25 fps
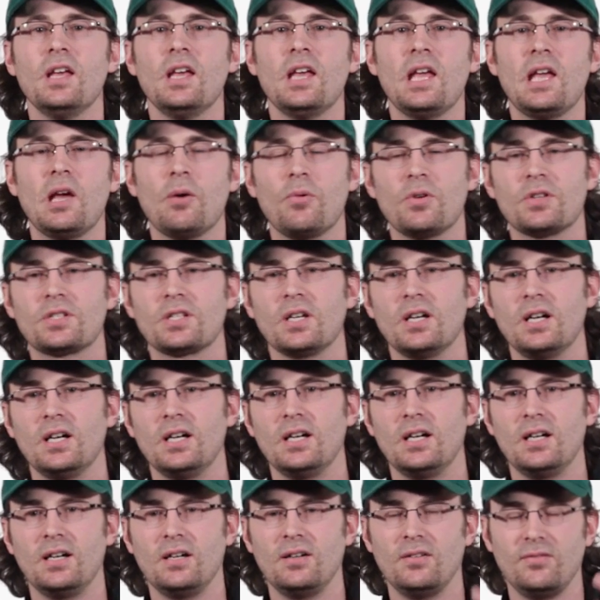It was
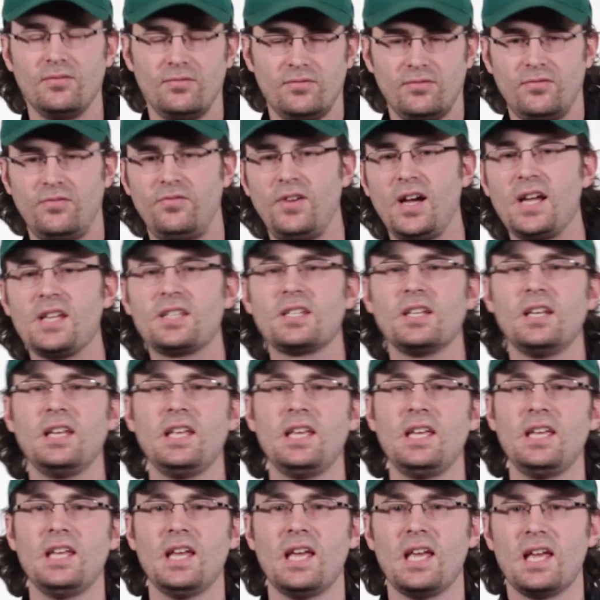
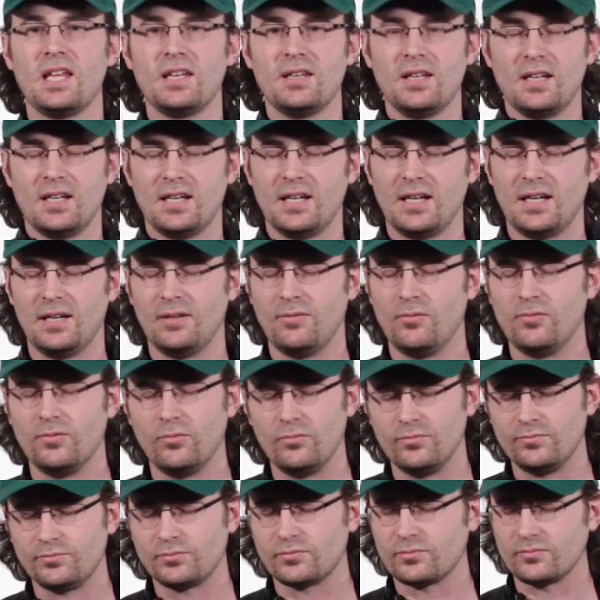Faisali and
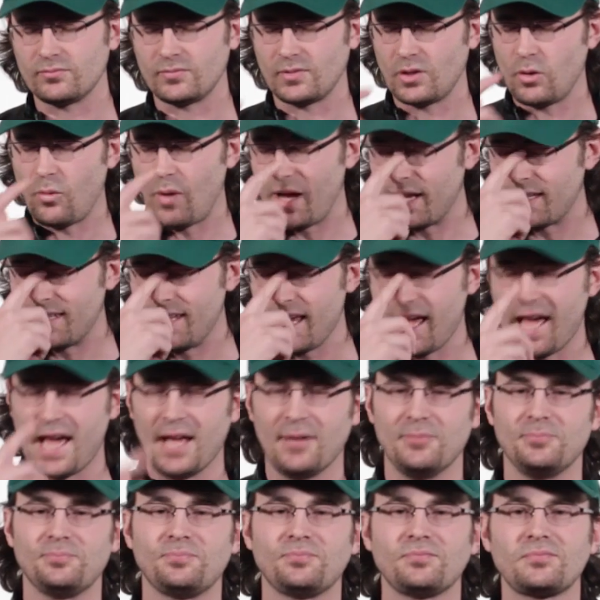
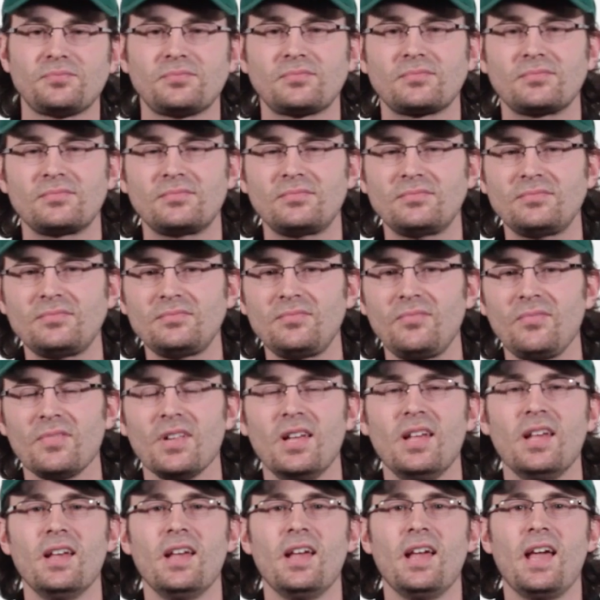Wahdat.
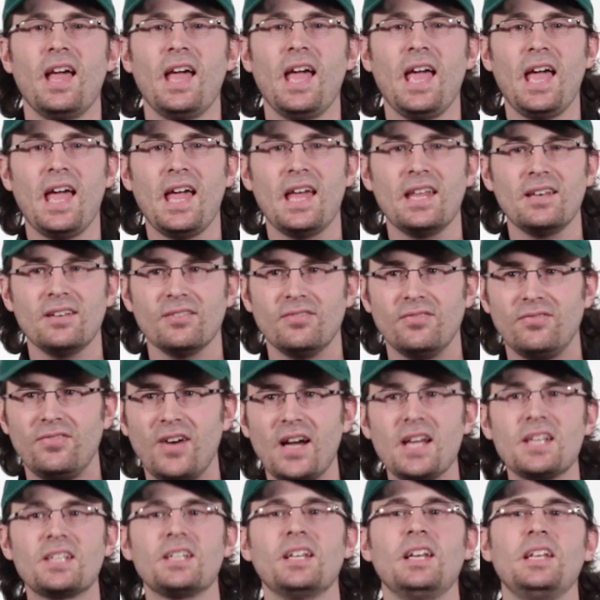And
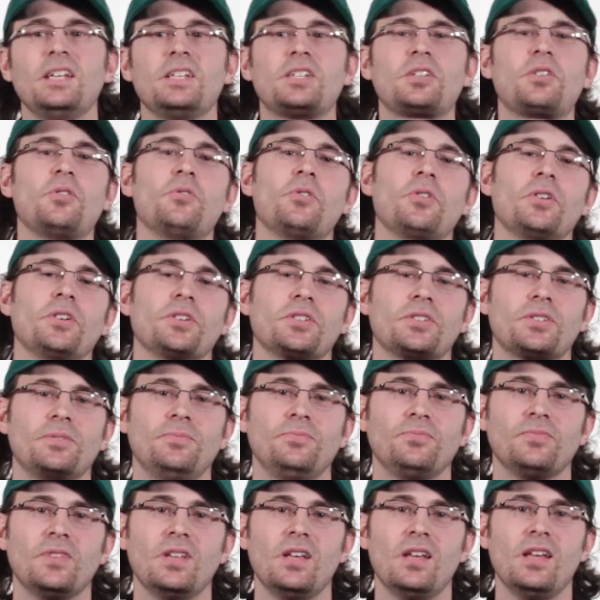Faisali scores.
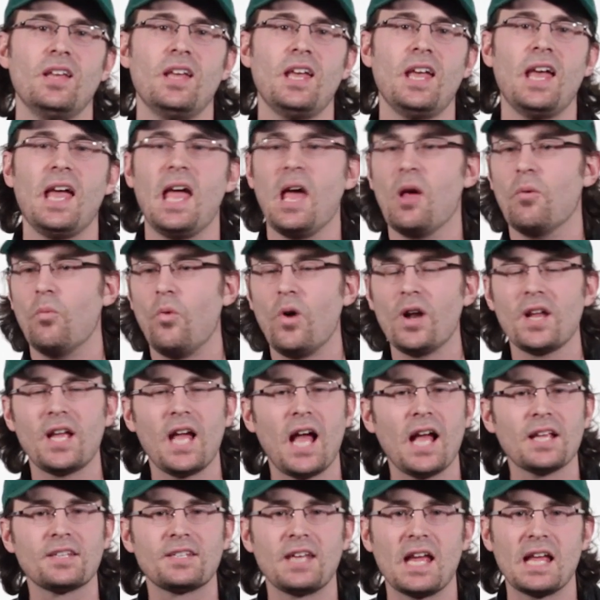And one
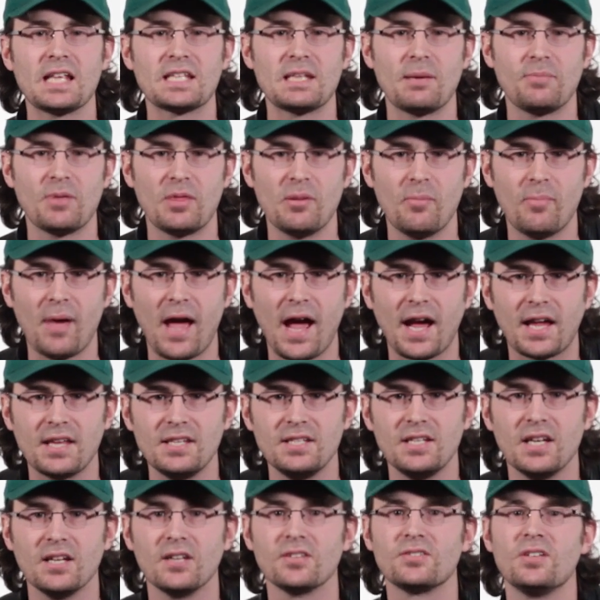guy stands up in the back
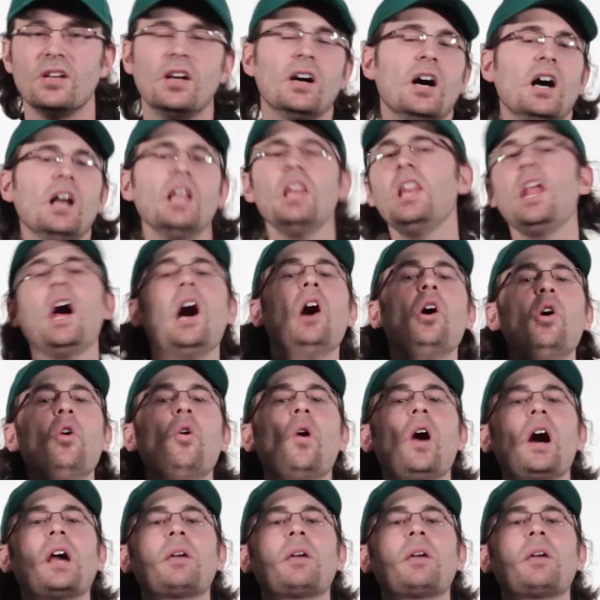and yells, Allahu